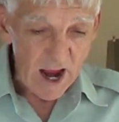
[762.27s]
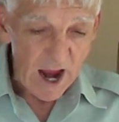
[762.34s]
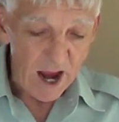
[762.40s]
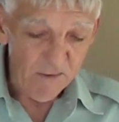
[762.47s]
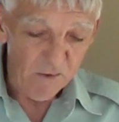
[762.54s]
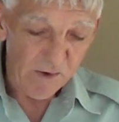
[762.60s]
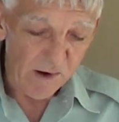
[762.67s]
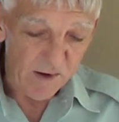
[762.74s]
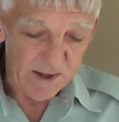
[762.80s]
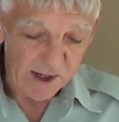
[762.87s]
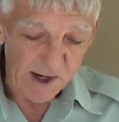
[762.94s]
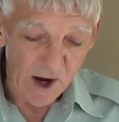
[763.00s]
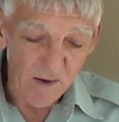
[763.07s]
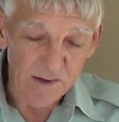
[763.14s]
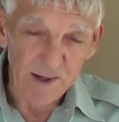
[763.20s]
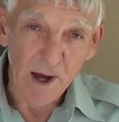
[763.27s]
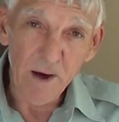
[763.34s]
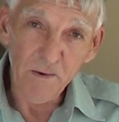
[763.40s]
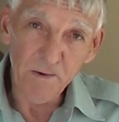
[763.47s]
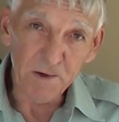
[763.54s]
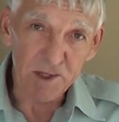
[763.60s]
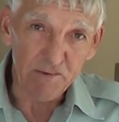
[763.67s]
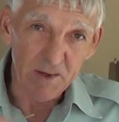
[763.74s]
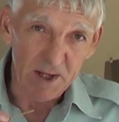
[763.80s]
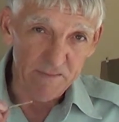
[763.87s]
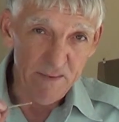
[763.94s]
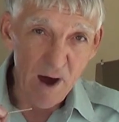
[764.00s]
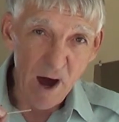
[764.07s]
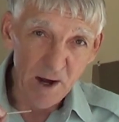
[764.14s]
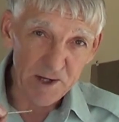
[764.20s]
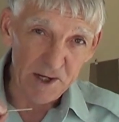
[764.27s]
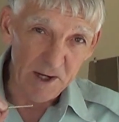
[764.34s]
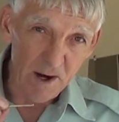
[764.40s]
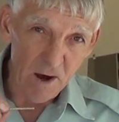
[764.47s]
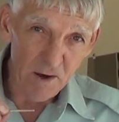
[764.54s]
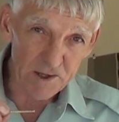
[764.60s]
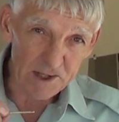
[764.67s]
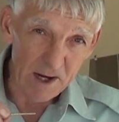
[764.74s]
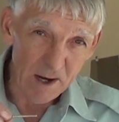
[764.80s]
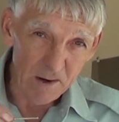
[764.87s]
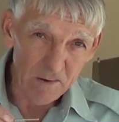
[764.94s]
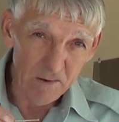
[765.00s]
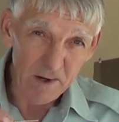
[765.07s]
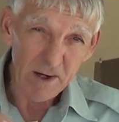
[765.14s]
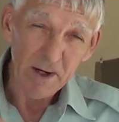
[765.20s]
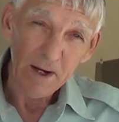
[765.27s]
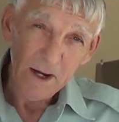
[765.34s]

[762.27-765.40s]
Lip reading: and we're going to coat those with epoxy also